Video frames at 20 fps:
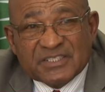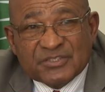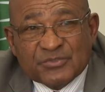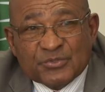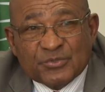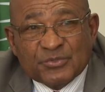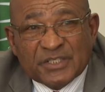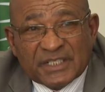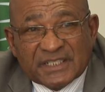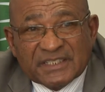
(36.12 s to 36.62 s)
its
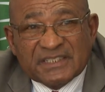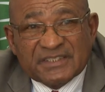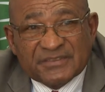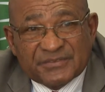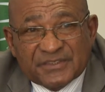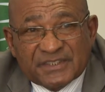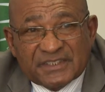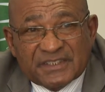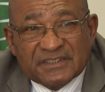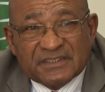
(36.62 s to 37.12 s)
own
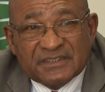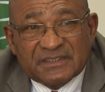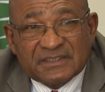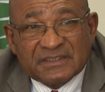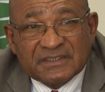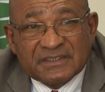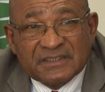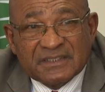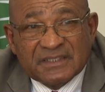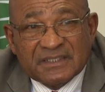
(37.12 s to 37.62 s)

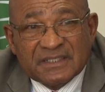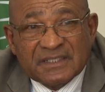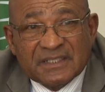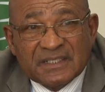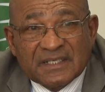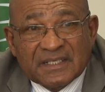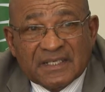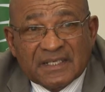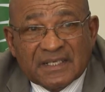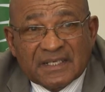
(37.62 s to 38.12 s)
activities,
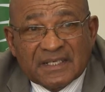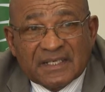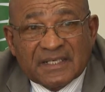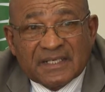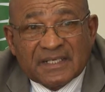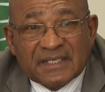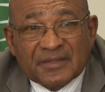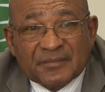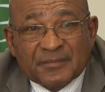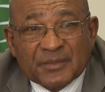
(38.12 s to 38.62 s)

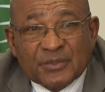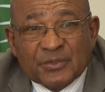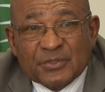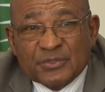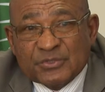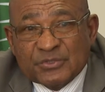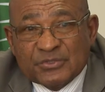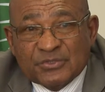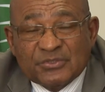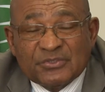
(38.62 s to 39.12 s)

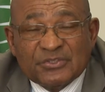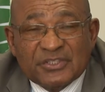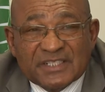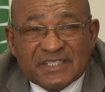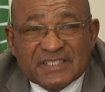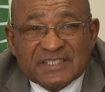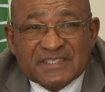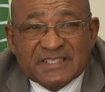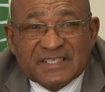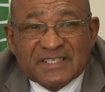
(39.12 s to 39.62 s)
because you know
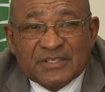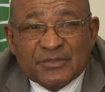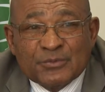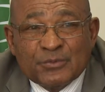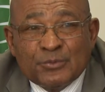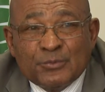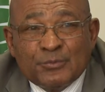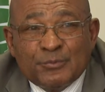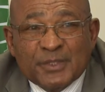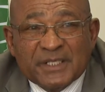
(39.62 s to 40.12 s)
they say
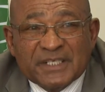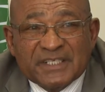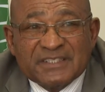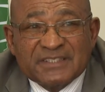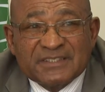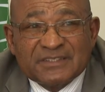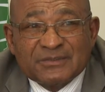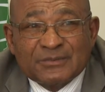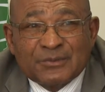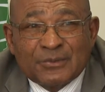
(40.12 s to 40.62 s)
who
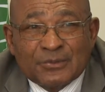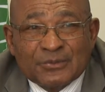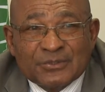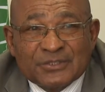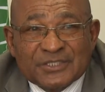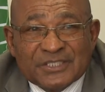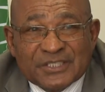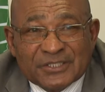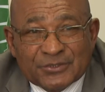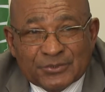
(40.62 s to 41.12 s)
pays
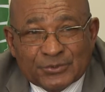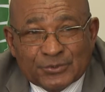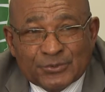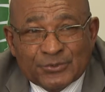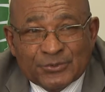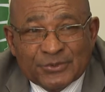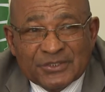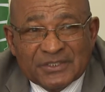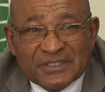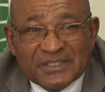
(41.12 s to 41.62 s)
calls the
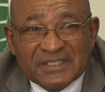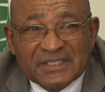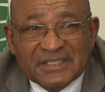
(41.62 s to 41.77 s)
tune,